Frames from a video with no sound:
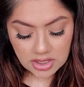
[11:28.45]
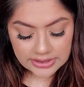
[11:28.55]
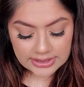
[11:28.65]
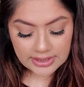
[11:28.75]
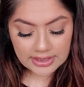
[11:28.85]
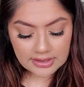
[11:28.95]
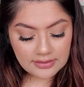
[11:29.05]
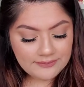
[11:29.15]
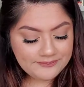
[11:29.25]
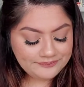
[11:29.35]
But
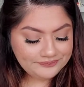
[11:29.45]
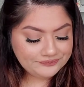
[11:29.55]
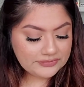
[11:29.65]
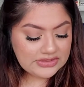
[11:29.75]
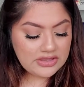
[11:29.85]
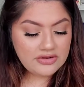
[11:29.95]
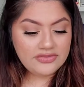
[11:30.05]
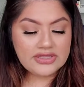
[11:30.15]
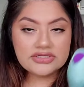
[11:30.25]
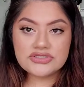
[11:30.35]
um, Another
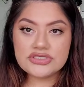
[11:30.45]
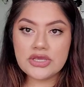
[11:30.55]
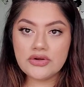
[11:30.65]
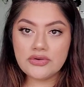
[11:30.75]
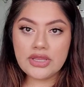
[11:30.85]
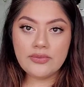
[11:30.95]
thing is deodorant.